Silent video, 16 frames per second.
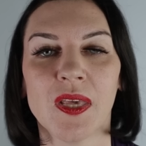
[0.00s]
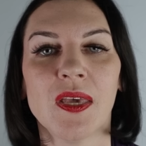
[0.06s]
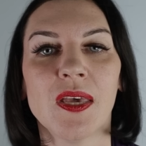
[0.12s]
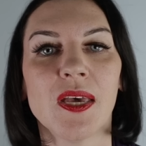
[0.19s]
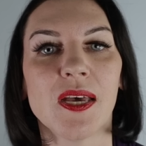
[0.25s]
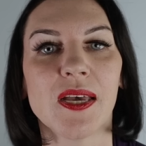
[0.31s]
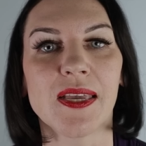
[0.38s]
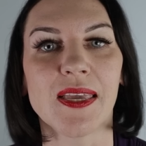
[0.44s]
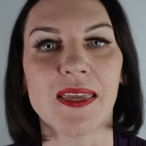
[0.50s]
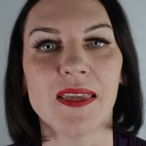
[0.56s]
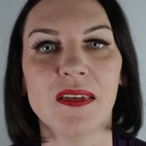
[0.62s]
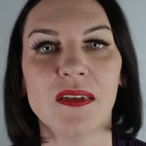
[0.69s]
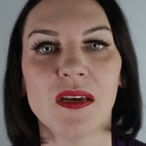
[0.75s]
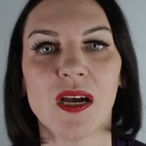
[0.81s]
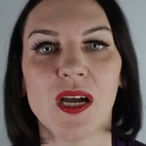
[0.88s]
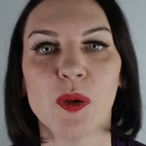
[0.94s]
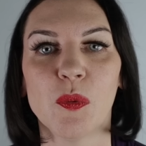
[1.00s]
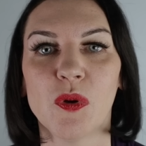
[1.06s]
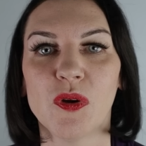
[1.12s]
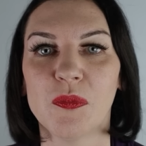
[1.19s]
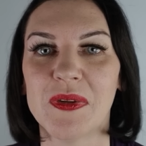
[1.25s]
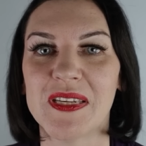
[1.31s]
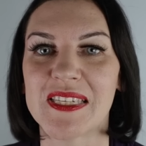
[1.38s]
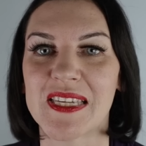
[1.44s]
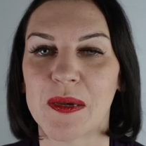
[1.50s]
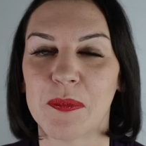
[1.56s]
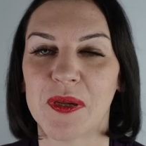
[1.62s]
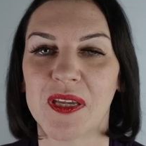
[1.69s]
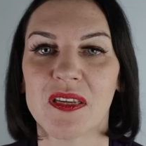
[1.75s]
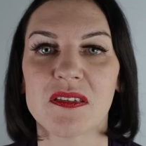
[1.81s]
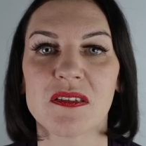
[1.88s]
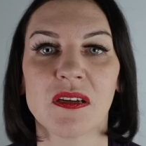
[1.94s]
Again, I won't be tapping
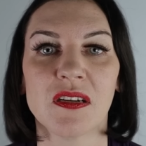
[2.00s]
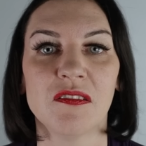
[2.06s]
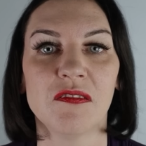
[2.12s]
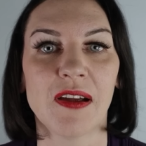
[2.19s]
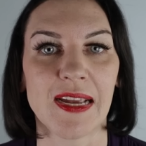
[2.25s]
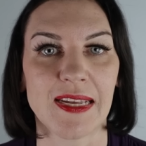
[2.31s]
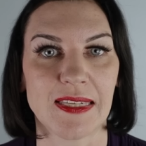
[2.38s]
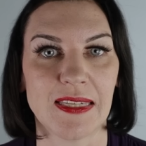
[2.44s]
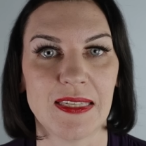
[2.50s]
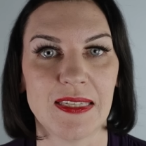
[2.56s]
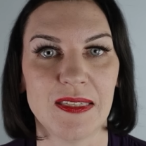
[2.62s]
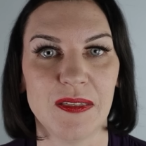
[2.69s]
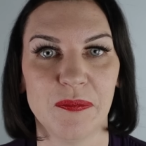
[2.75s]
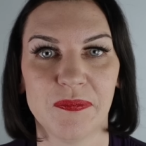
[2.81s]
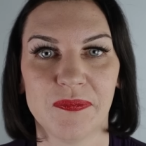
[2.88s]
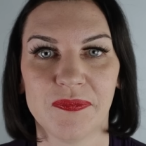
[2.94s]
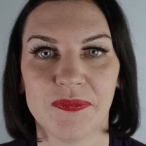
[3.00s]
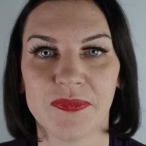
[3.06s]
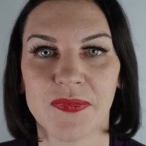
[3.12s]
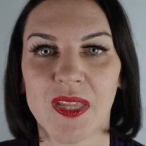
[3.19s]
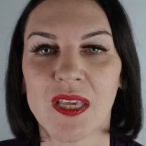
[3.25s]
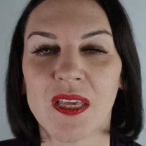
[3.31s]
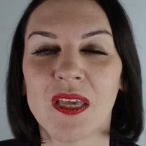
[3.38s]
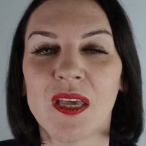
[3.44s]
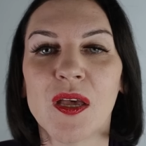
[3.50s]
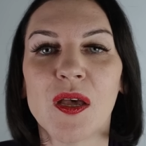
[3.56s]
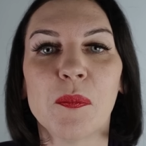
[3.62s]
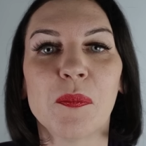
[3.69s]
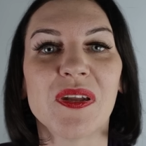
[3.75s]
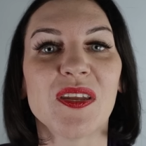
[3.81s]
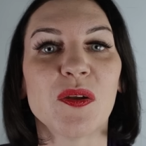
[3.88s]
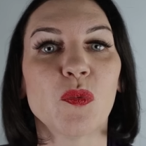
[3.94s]
it directly, but
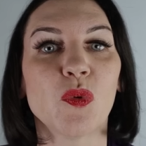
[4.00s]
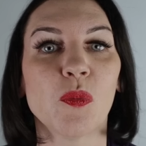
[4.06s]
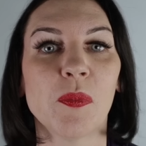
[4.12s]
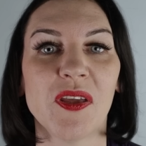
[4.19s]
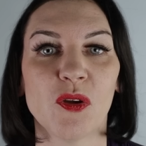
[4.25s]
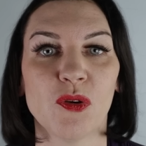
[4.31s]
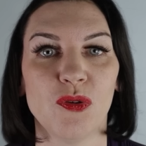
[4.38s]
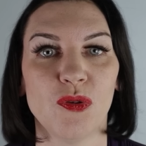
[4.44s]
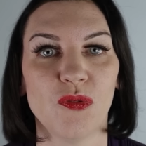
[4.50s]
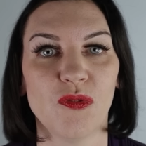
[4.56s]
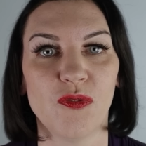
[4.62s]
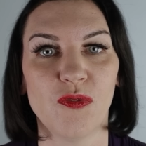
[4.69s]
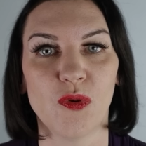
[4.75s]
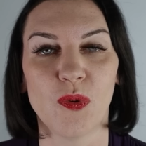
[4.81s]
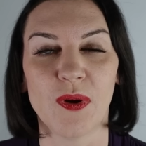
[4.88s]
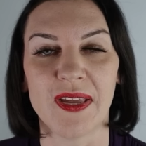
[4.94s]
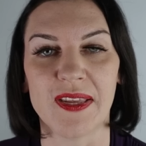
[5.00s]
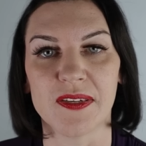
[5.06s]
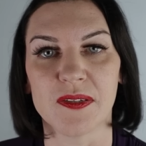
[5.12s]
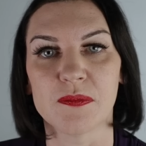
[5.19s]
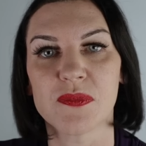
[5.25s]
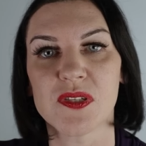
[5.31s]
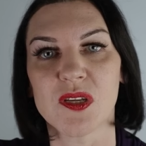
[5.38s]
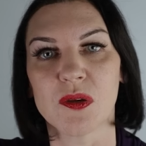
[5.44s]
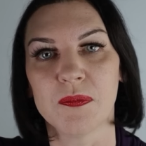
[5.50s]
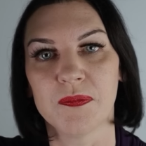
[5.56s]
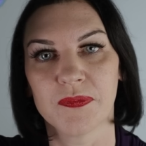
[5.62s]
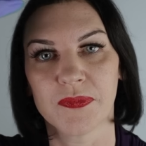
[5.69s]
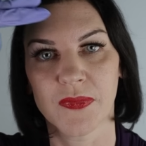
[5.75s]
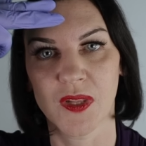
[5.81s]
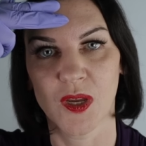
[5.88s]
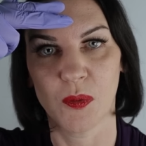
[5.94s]
it will be on your forehead. So,
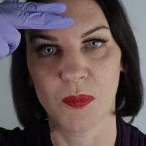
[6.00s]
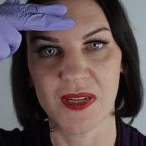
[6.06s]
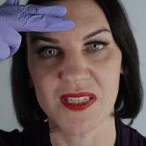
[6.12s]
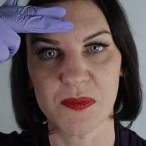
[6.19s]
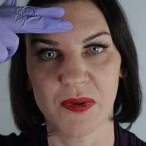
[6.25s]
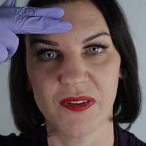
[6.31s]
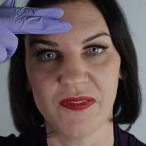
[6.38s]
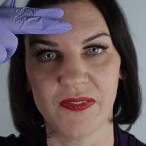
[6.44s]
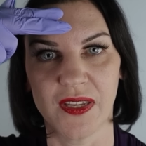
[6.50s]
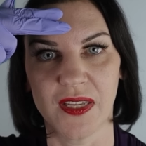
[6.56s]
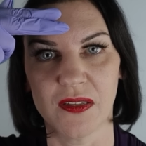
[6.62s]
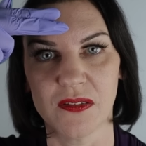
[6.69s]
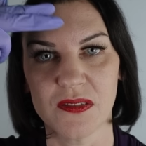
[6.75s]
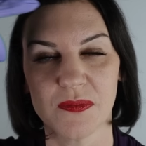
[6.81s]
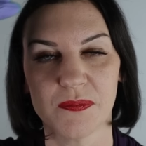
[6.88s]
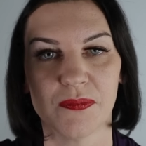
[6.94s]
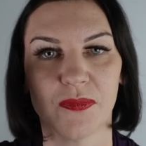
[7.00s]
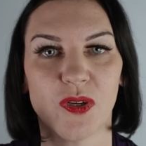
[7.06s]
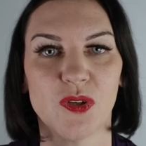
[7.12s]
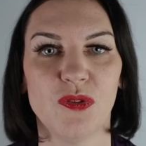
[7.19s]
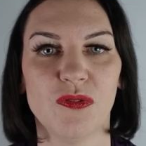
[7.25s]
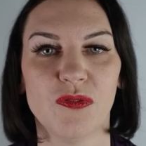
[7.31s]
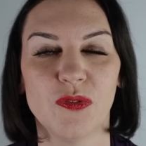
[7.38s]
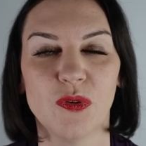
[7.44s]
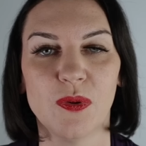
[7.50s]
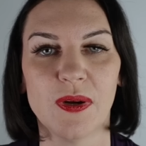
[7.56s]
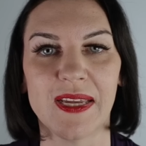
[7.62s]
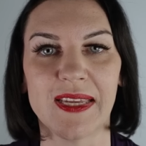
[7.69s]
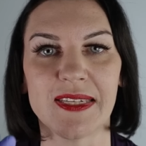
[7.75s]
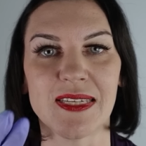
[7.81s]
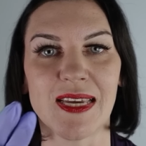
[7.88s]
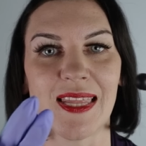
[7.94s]
I'll place my fingers on your
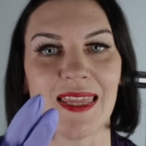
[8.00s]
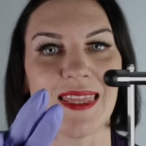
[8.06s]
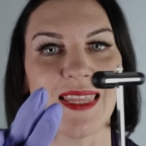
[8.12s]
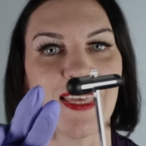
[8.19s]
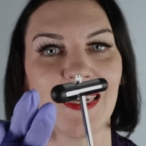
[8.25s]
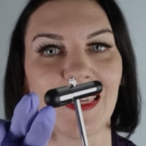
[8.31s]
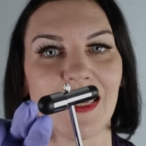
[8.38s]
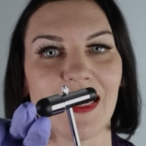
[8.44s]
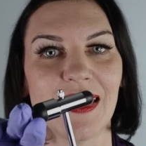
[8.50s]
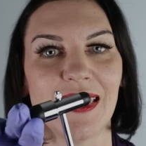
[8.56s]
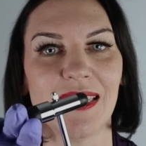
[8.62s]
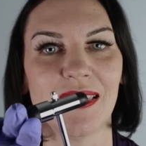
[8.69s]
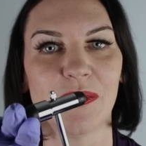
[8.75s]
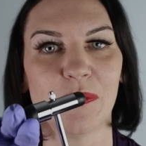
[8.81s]
forehead, and then again,